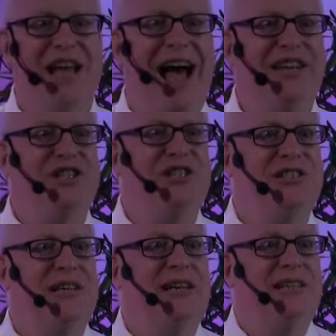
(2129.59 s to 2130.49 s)

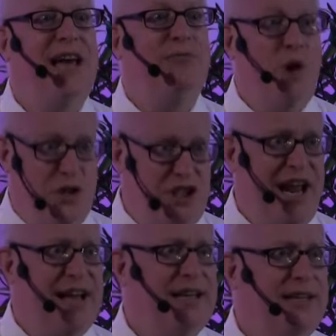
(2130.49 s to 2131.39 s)
scotch, and wrote a
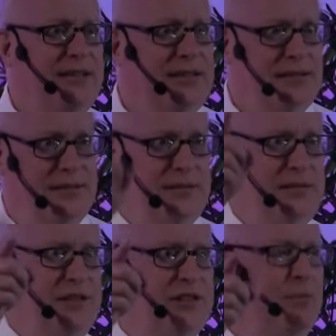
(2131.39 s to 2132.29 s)
check
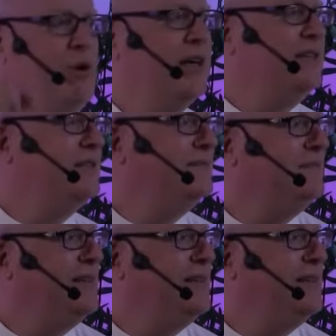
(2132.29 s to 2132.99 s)
to support.